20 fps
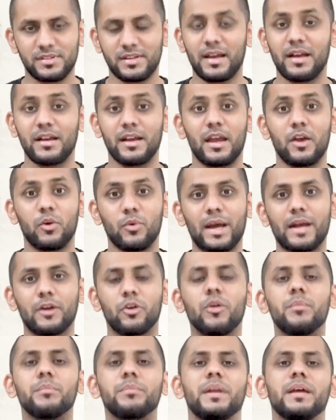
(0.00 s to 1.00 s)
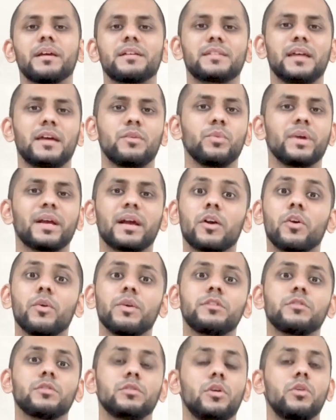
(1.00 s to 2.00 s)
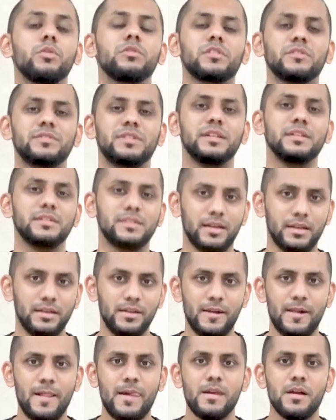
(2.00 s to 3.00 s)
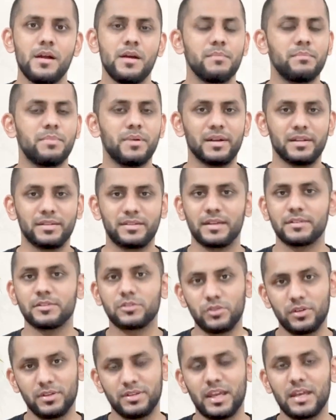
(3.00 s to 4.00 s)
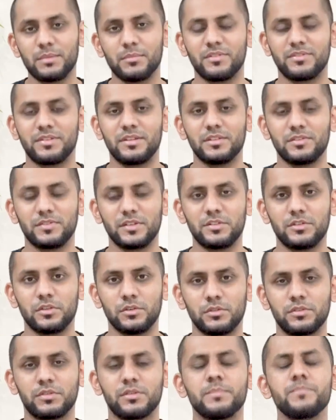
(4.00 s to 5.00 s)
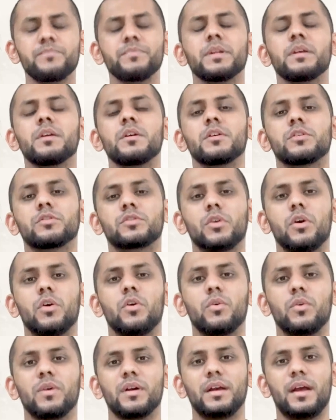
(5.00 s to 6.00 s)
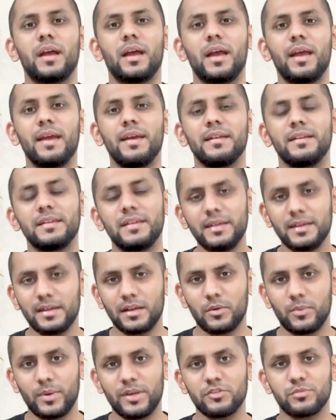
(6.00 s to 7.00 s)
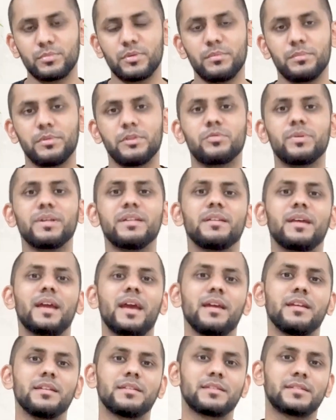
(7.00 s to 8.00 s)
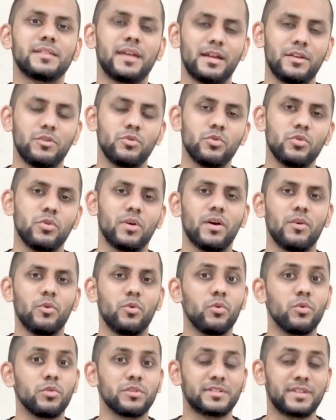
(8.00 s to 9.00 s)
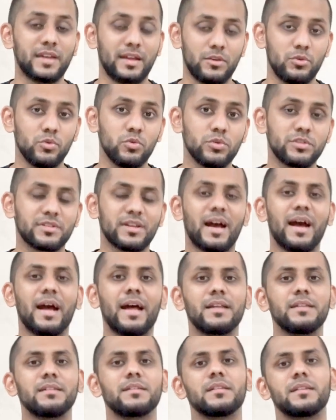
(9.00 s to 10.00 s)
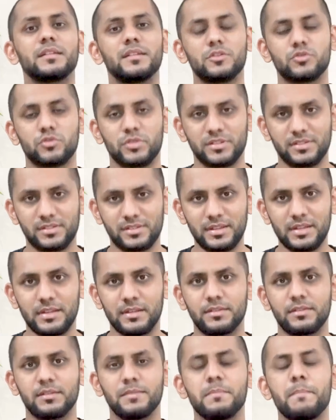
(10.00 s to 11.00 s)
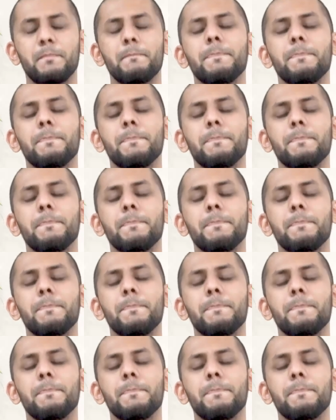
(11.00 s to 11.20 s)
can get quite complex and we can go into loads of detail, but that's not the aim of these videos. So a legal arrangement between a settlor or settlors and the trustees.